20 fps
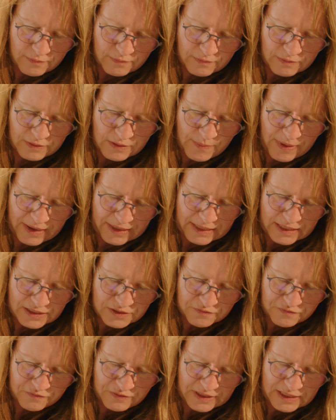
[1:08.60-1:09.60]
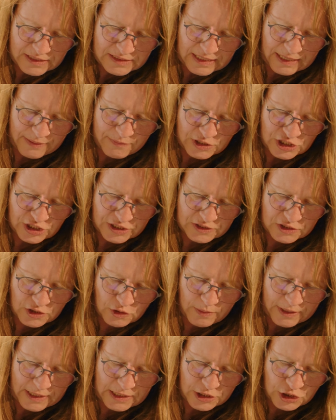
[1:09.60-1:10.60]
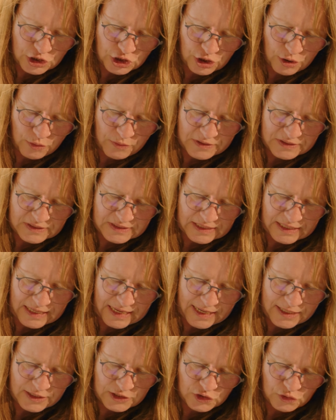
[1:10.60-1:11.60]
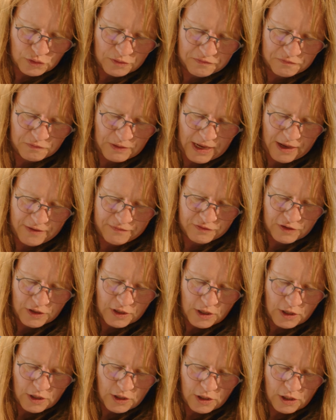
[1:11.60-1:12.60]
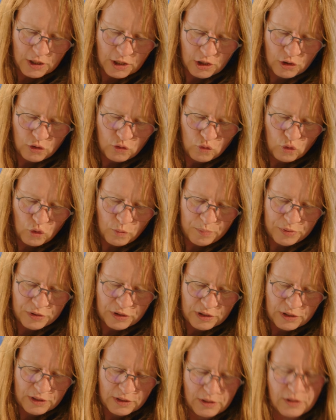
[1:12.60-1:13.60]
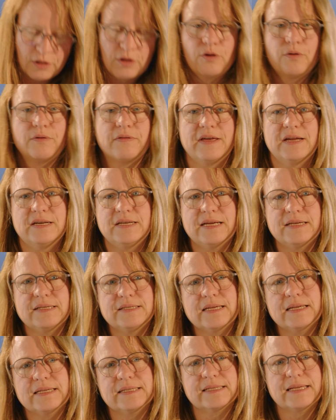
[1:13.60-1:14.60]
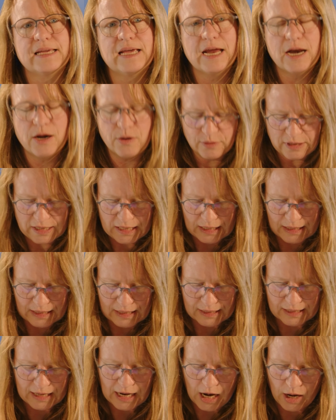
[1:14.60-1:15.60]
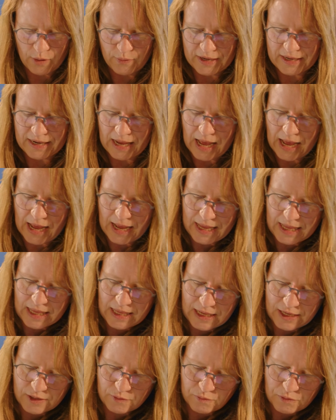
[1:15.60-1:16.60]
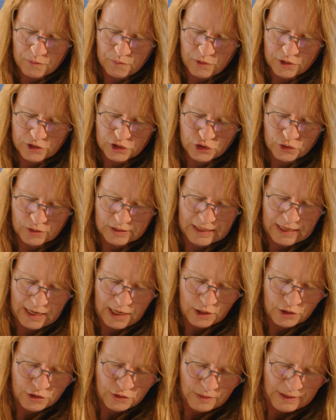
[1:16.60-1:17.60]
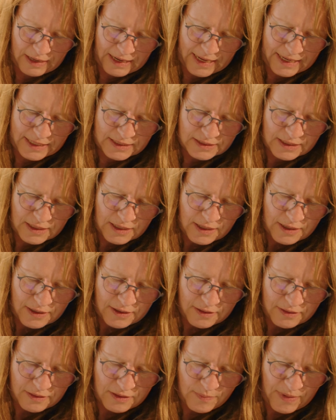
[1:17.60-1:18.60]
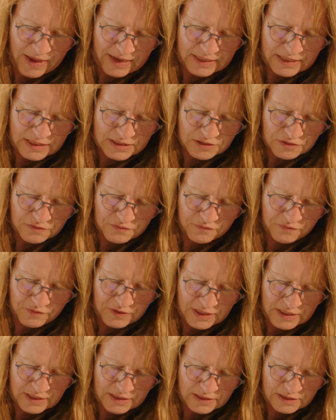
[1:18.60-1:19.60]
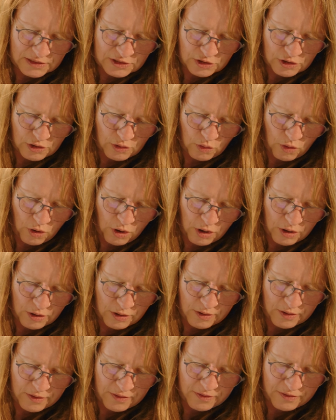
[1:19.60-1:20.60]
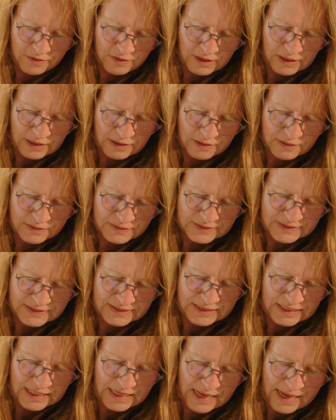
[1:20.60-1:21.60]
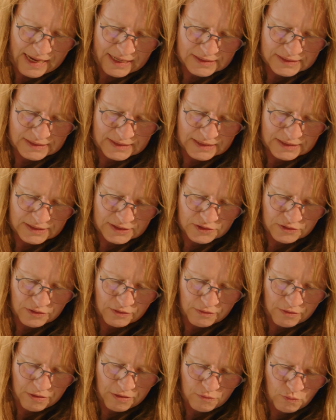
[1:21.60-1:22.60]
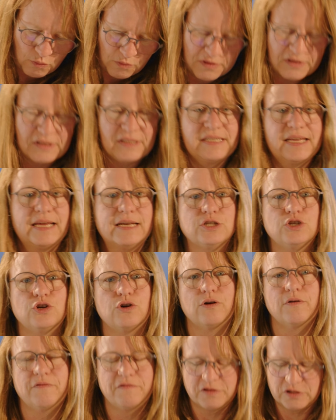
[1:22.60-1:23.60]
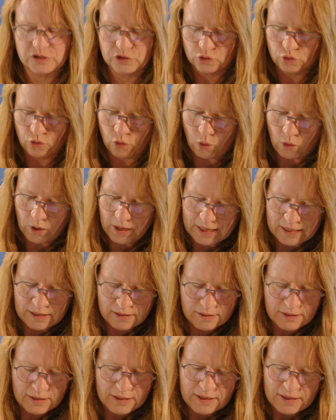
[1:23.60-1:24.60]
the magnetic field, and I will just quickly show this again. So if we have a loop that is carrying a current I, and we want to calculate the magnetic field along the z-axis through the center of this coil